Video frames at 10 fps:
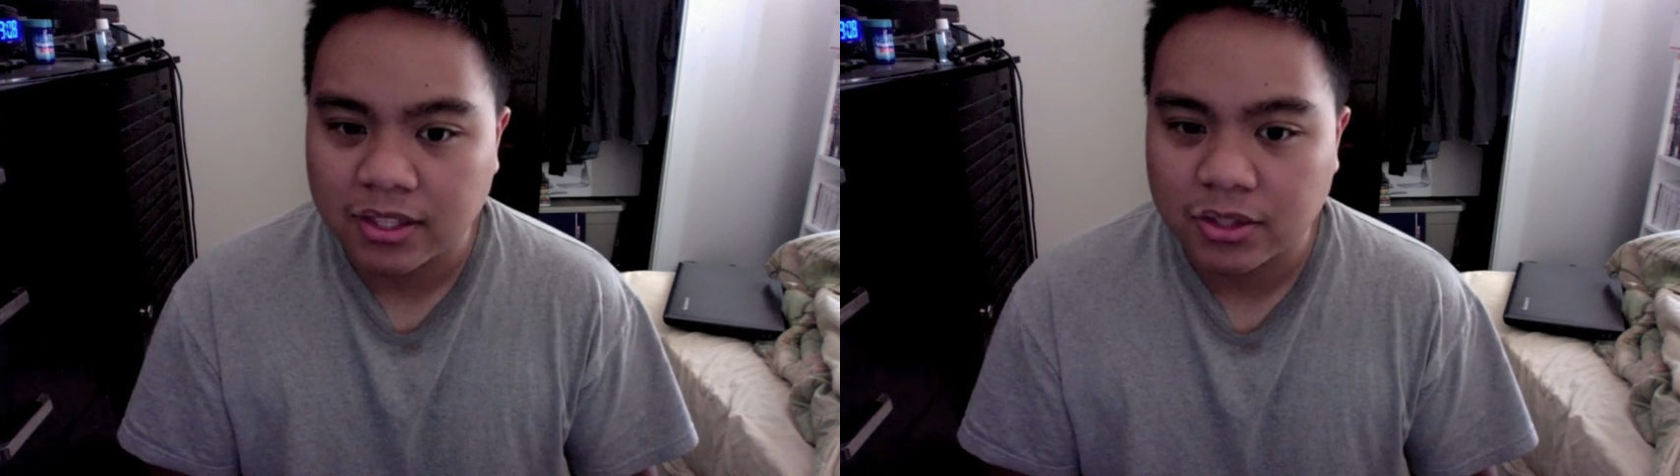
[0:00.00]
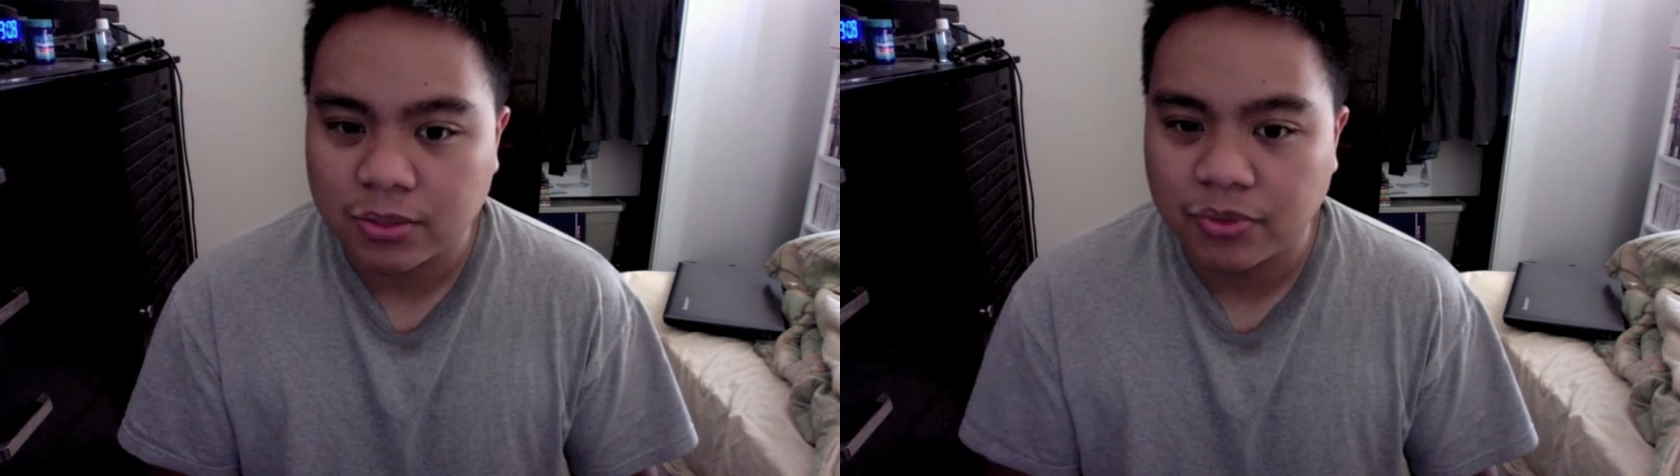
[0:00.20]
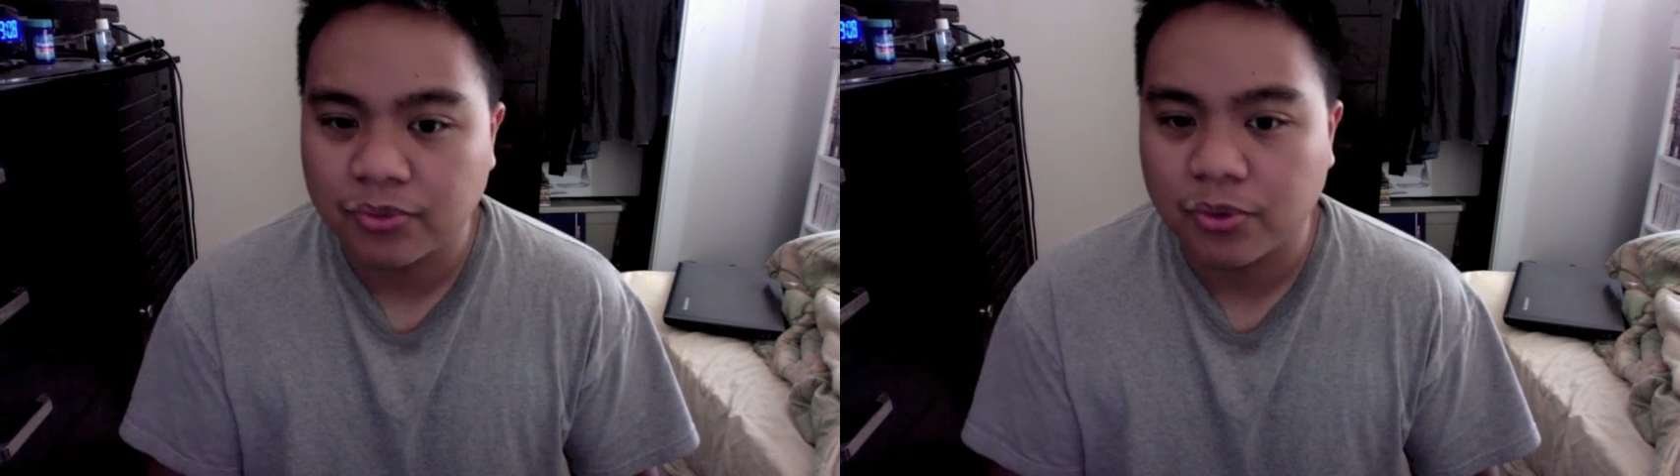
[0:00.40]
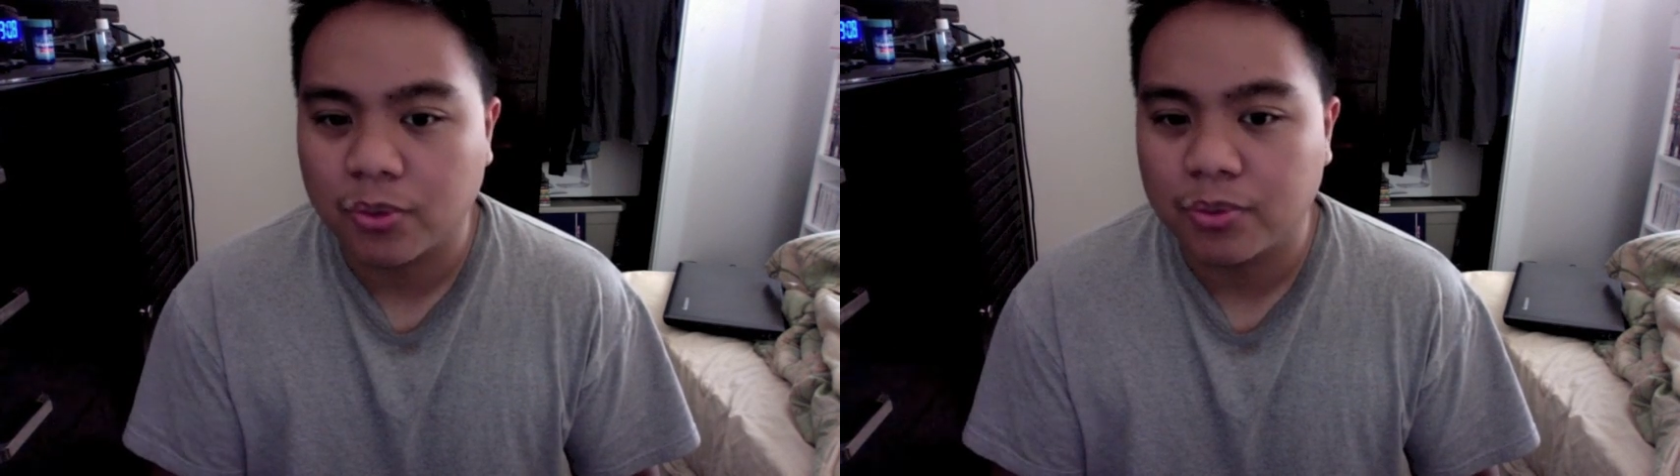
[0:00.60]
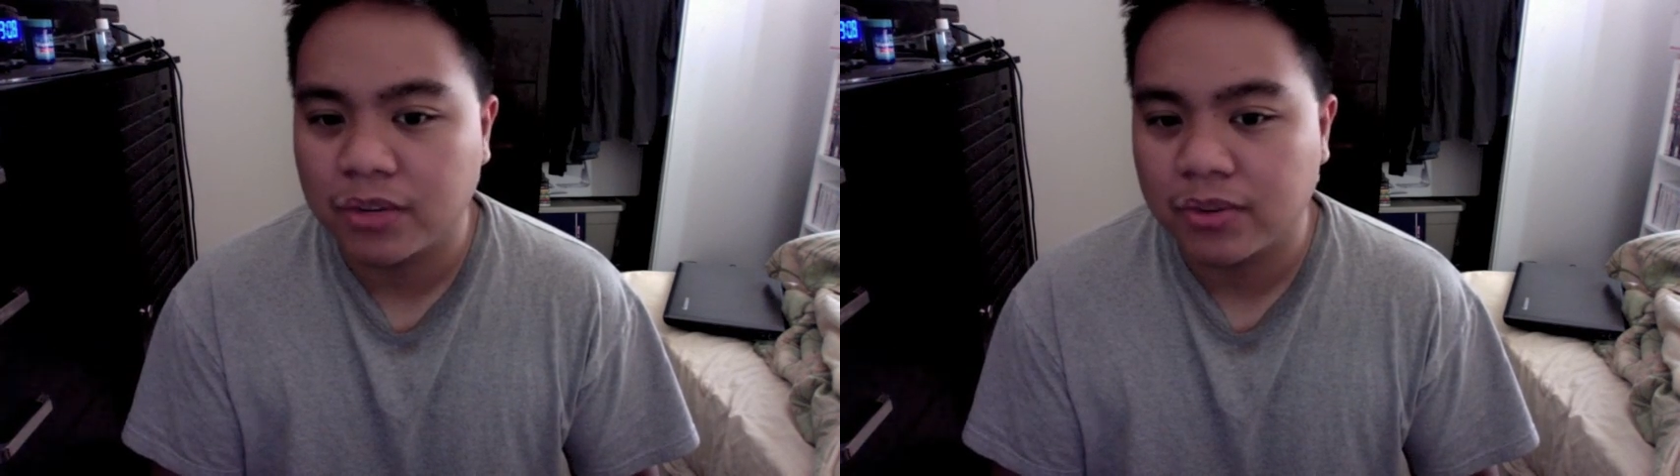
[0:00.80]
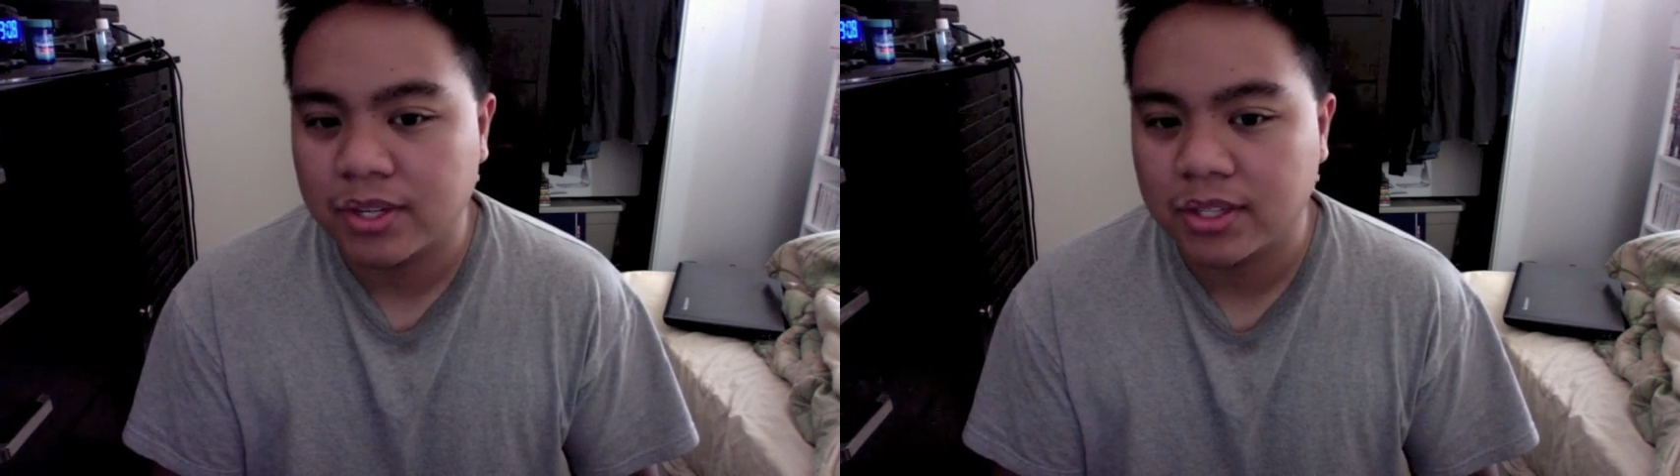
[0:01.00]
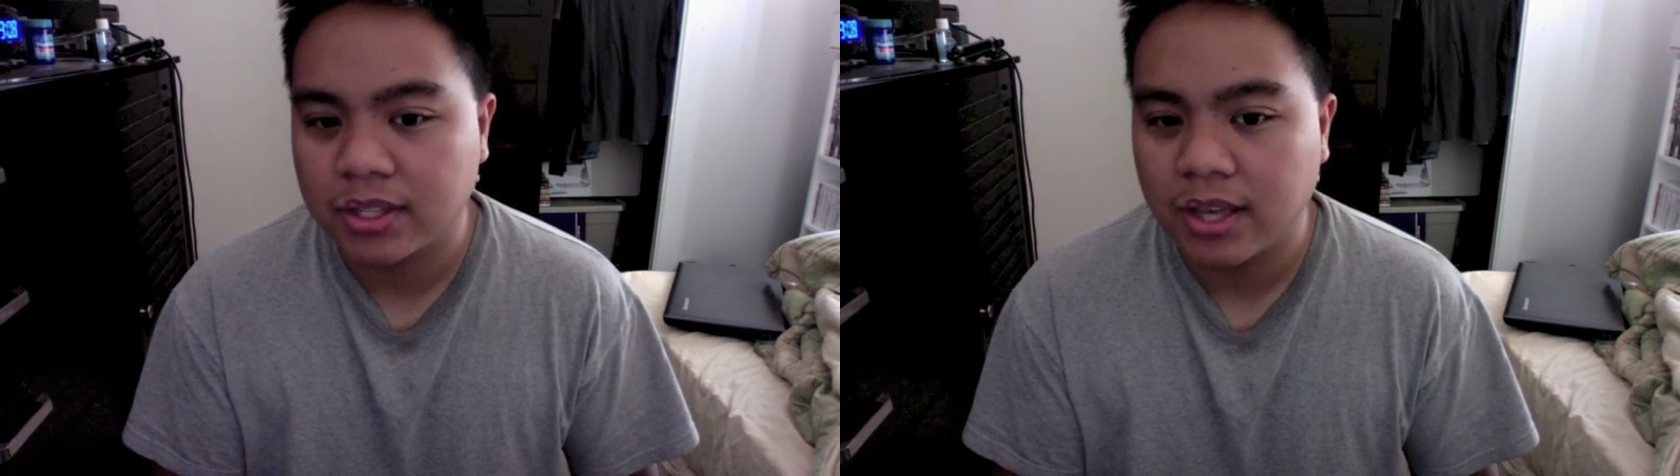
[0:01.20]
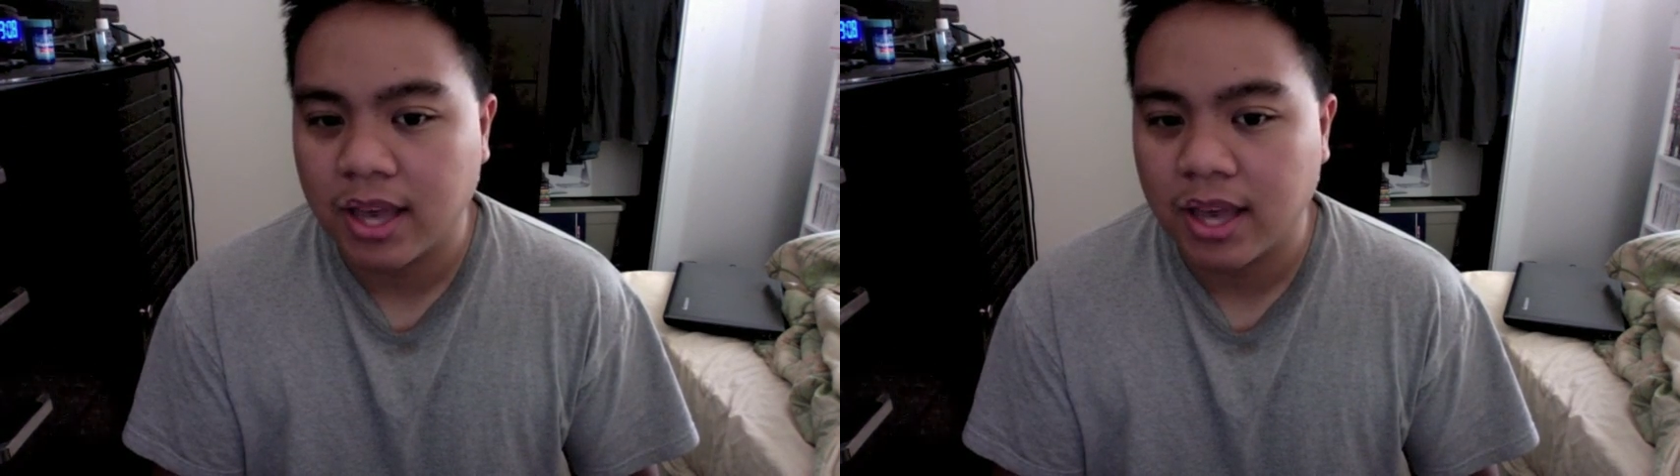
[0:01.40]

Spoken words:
2 before previously